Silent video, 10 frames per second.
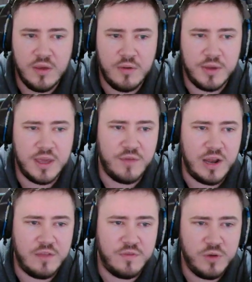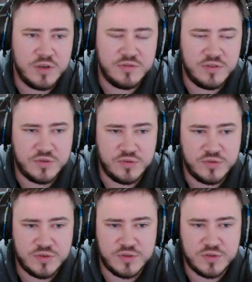We can get value from worse flush
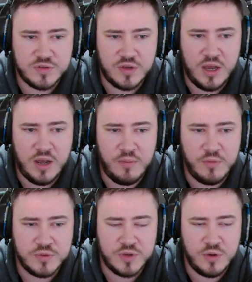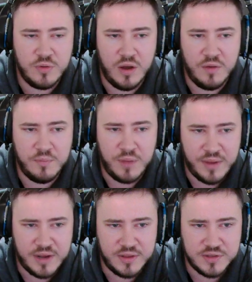draws. We also, by
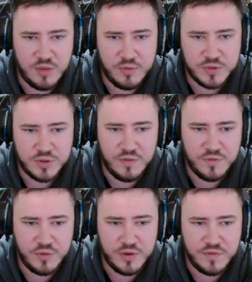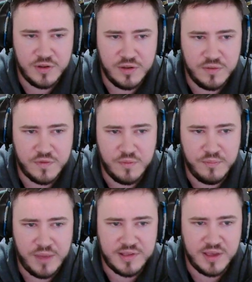betting the turn, we also avoid villain from
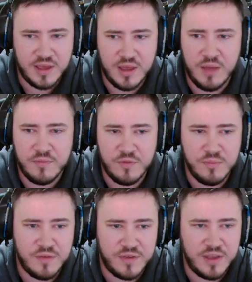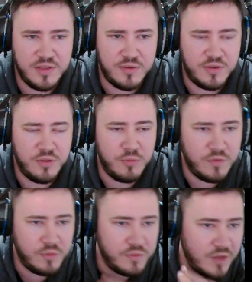bluffing into us on the
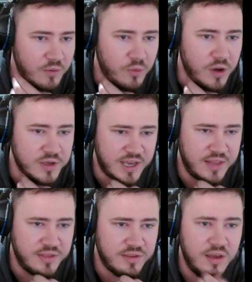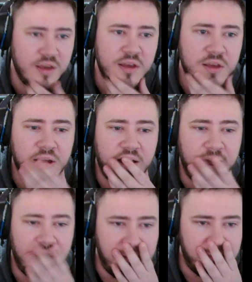river with like worse hands,
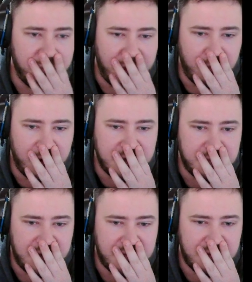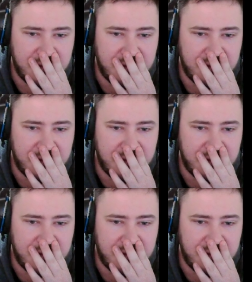like worse bluffs.